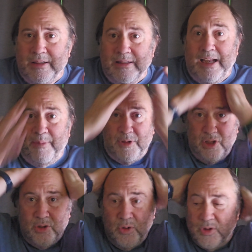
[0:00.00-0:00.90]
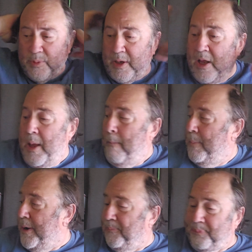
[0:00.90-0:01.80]
damage that you do to somebody.
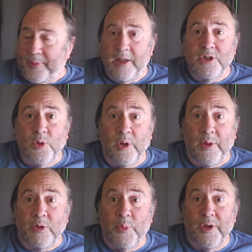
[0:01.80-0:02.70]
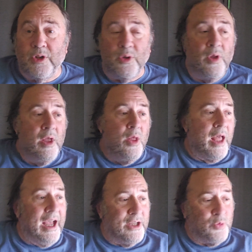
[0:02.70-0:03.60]
But so anyway, that's what we're gonna do
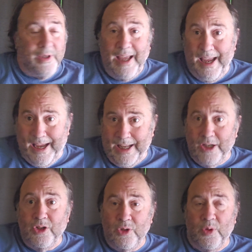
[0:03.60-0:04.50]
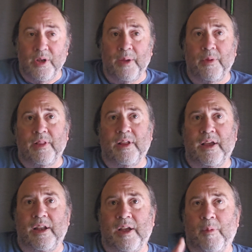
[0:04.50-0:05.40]
as we can do it. I
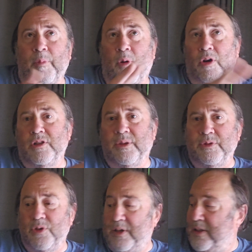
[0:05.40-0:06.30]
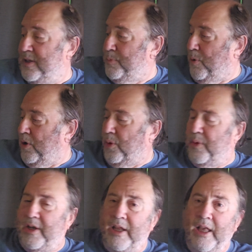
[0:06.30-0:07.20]
got a couple of parks I did this park
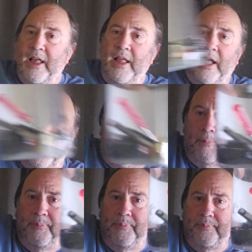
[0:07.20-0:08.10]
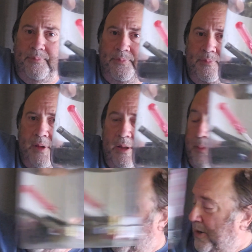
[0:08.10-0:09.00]
already,
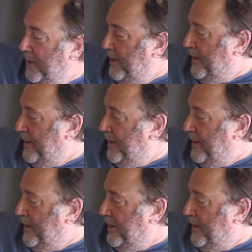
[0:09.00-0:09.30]
but it